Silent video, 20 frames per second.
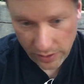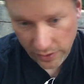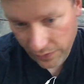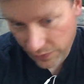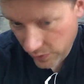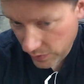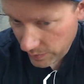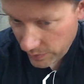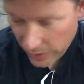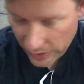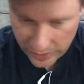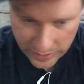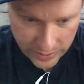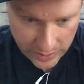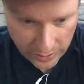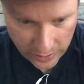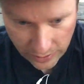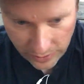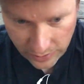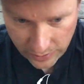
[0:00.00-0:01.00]
a few books
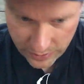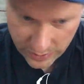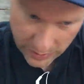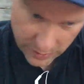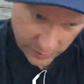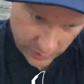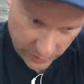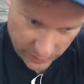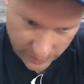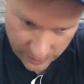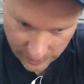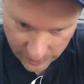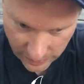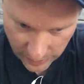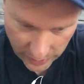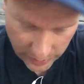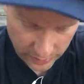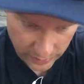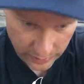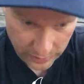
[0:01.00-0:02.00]
too, so I
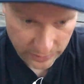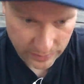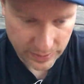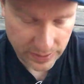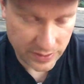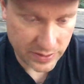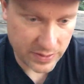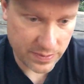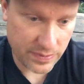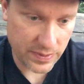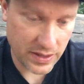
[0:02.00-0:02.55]
don't know, it was